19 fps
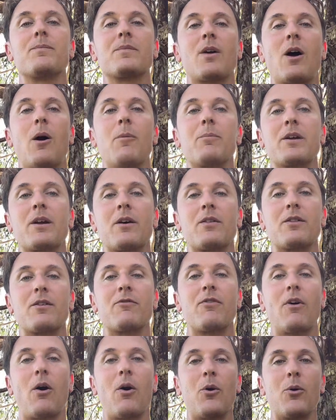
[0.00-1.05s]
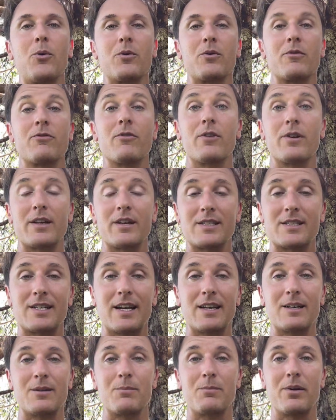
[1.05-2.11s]
hopping on the phone for an
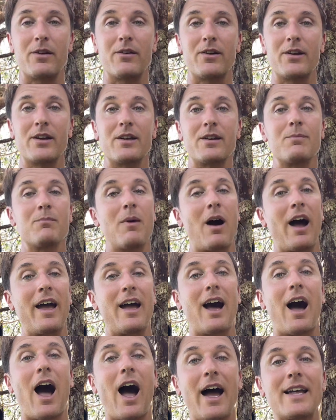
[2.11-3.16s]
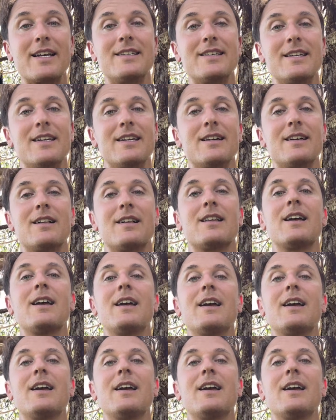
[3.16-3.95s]
extended period, my ideal